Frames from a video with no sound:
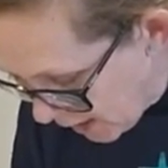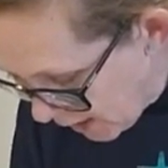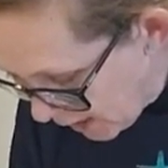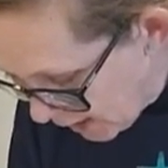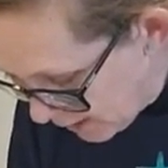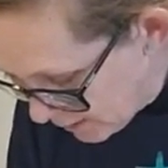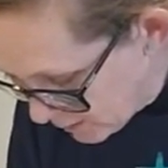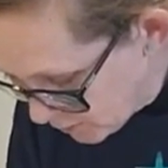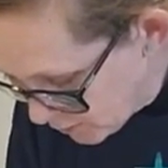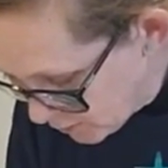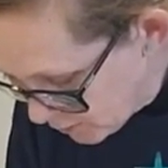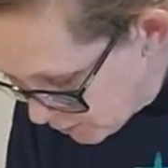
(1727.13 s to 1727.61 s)

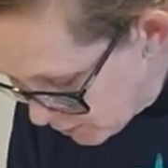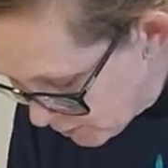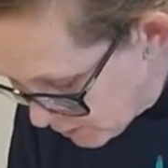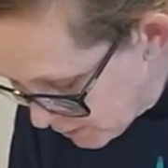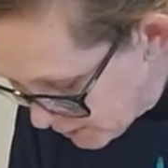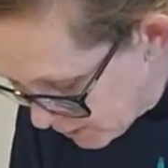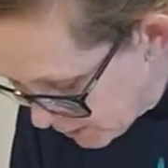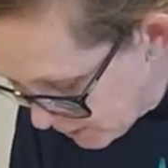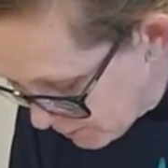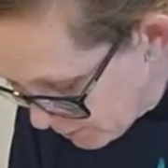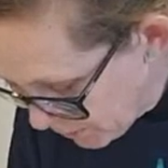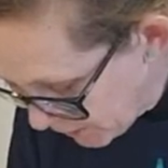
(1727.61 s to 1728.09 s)
As soon
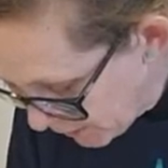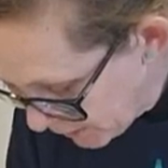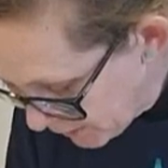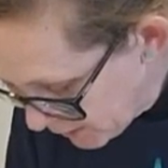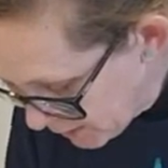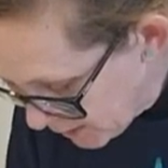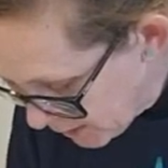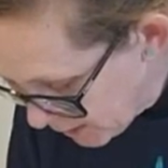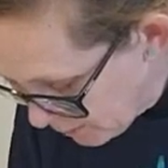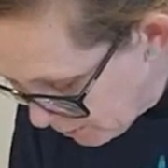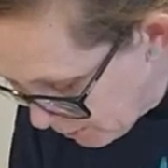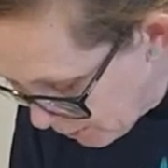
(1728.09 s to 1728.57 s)
as it
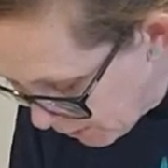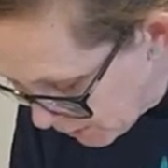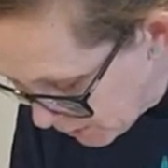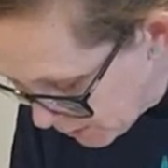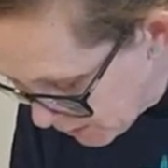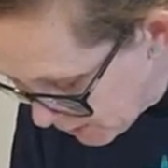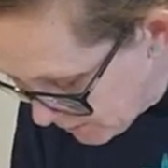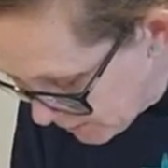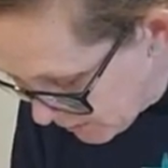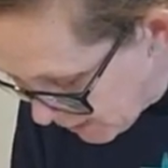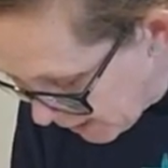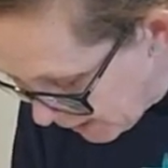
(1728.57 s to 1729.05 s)
budded, it
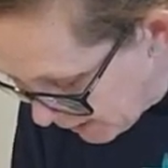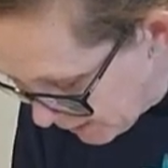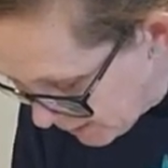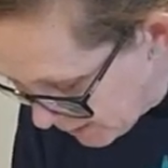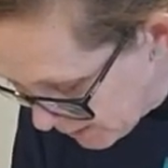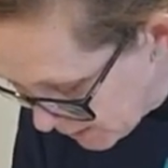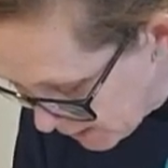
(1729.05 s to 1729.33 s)
blossomed, and